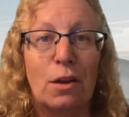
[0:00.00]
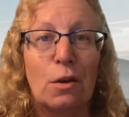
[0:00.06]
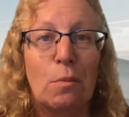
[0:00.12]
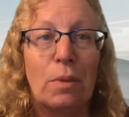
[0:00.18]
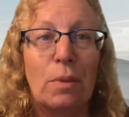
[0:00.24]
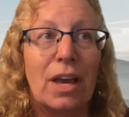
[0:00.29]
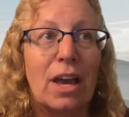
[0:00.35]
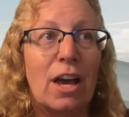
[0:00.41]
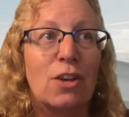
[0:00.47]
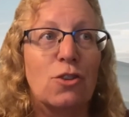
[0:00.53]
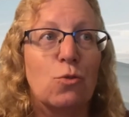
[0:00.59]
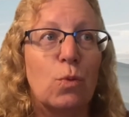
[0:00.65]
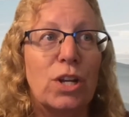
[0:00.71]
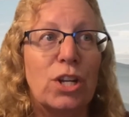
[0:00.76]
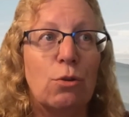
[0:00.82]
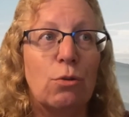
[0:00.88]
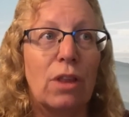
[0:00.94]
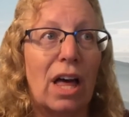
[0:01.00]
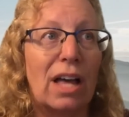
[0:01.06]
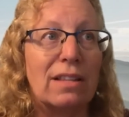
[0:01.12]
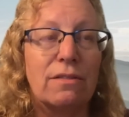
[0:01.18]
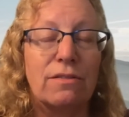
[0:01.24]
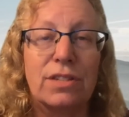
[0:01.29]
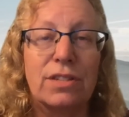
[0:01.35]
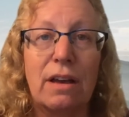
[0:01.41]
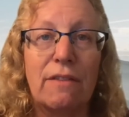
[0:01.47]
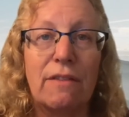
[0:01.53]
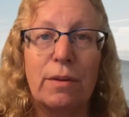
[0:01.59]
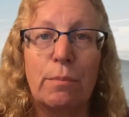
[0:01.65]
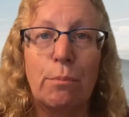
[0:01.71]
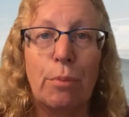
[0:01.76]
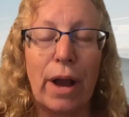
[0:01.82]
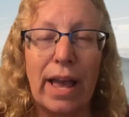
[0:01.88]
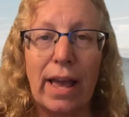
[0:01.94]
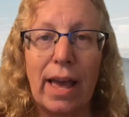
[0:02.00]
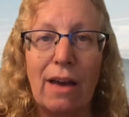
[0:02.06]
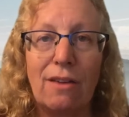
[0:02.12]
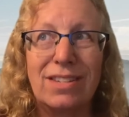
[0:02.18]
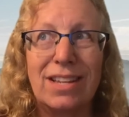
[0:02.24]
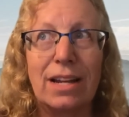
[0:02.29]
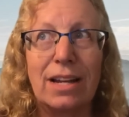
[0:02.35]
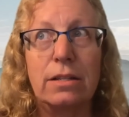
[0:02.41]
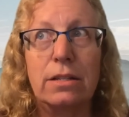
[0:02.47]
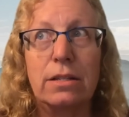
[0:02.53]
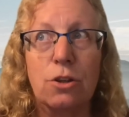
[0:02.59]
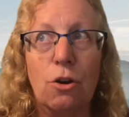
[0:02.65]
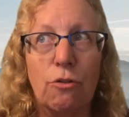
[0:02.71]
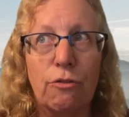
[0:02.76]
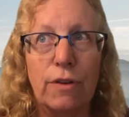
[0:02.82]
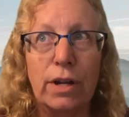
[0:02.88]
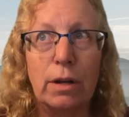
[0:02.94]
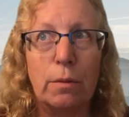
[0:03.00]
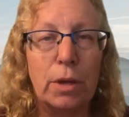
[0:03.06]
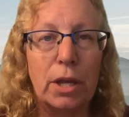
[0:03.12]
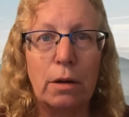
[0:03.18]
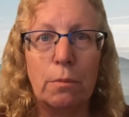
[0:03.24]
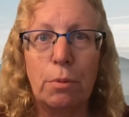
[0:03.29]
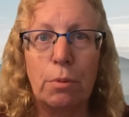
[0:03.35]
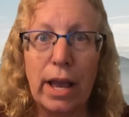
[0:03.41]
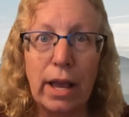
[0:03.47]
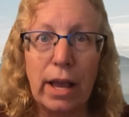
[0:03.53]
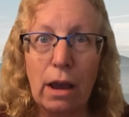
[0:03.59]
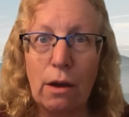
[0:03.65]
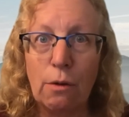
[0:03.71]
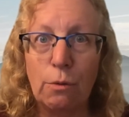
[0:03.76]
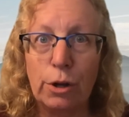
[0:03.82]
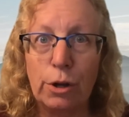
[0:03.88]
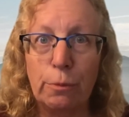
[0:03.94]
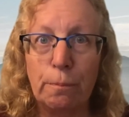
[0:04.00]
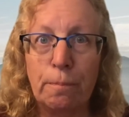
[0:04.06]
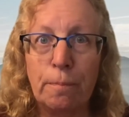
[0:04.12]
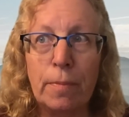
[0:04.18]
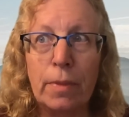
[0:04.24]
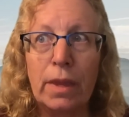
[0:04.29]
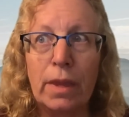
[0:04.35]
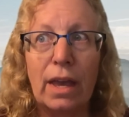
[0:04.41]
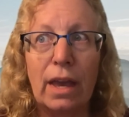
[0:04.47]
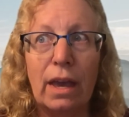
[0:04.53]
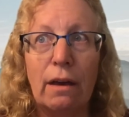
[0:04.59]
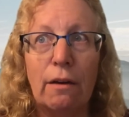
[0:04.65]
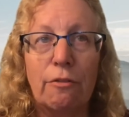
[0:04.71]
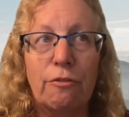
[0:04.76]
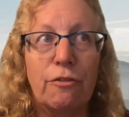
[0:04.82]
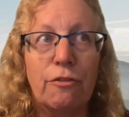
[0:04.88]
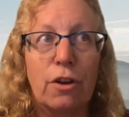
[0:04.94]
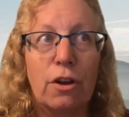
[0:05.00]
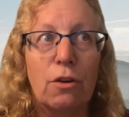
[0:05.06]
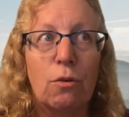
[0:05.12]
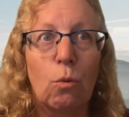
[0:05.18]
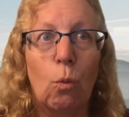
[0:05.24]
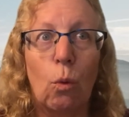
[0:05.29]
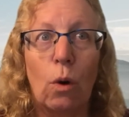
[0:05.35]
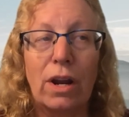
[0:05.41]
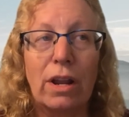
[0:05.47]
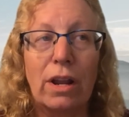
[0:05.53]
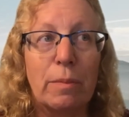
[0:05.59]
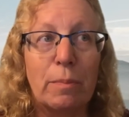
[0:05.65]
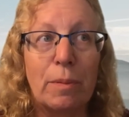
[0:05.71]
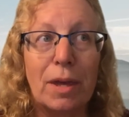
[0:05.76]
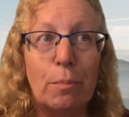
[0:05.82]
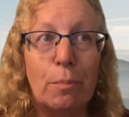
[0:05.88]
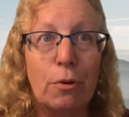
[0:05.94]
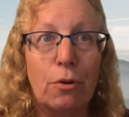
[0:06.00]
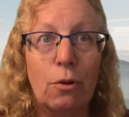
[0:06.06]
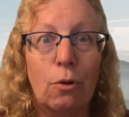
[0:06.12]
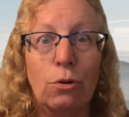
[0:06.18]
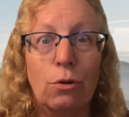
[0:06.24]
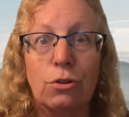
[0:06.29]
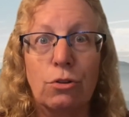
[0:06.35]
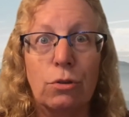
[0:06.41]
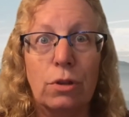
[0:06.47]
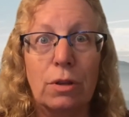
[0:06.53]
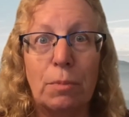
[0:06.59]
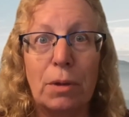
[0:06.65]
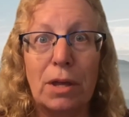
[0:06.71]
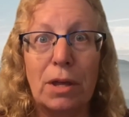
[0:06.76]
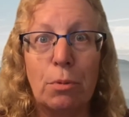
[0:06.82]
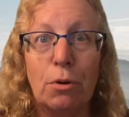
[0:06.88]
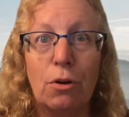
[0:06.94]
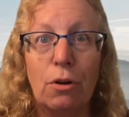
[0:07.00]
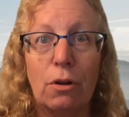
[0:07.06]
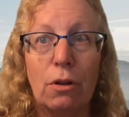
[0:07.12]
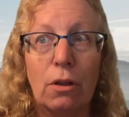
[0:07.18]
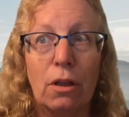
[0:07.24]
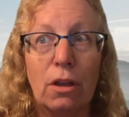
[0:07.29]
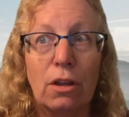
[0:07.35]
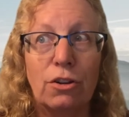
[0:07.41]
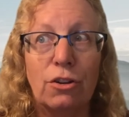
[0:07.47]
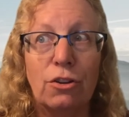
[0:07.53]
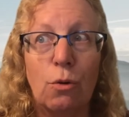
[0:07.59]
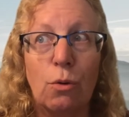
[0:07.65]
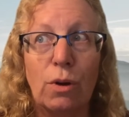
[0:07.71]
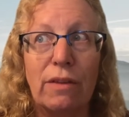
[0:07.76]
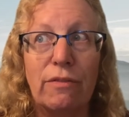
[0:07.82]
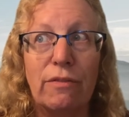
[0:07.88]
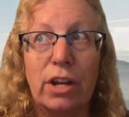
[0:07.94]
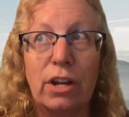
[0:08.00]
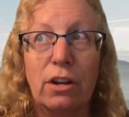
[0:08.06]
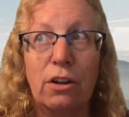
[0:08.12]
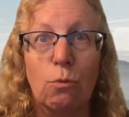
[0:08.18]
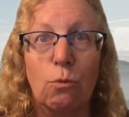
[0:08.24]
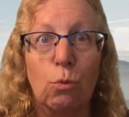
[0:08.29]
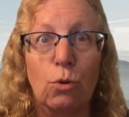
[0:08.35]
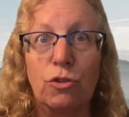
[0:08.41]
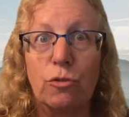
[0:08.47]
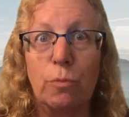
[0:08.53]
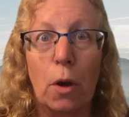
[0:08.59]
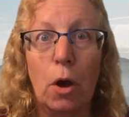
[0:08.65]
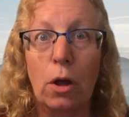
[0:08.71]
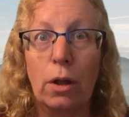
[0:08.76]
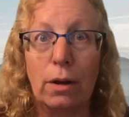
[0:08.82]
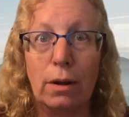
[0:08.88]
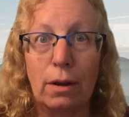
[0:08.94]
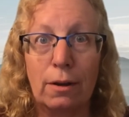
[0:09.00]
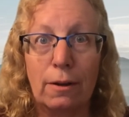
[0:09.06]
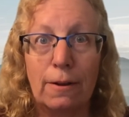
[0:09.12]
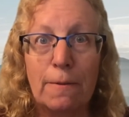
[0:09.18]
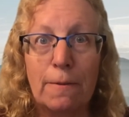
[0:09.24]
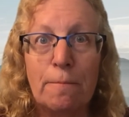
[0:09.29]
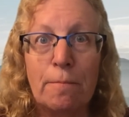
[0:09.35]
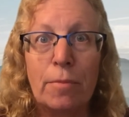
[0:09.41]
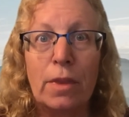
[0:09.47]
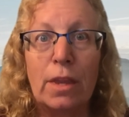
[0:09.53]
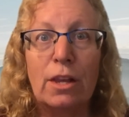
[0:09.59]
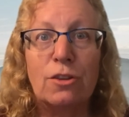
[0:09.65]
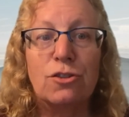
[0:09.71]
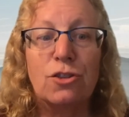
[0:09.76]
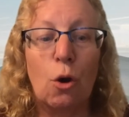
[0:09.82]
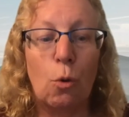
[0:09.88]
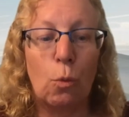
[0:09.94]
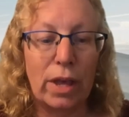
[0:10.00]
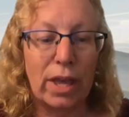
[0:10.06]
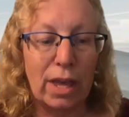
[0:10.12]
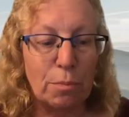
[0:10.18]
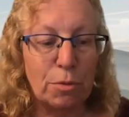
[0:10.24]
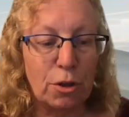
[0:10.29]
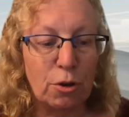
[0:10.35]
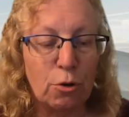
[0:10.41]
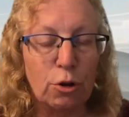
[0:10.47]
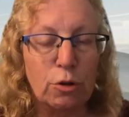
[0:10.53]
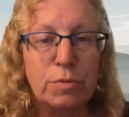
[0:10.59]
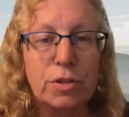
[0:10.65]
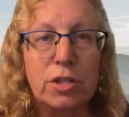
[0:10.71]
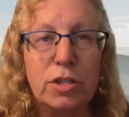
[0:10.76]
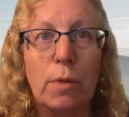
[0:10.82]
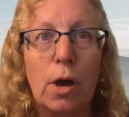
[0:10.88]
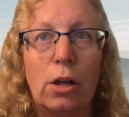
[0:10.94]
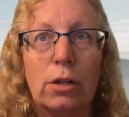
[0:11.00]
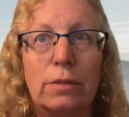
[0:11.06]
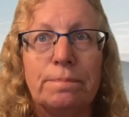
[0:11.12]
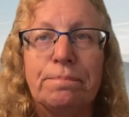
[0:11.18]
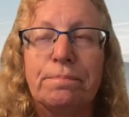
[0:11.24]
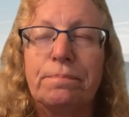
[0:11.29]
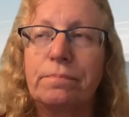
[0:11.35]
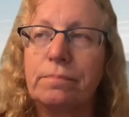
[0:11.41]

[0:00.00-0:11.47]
because we do lots of stuff in breakouts, and it's no fun to be in a breakout room if one of the people or two of the people don't even respond. So we keep the groups small.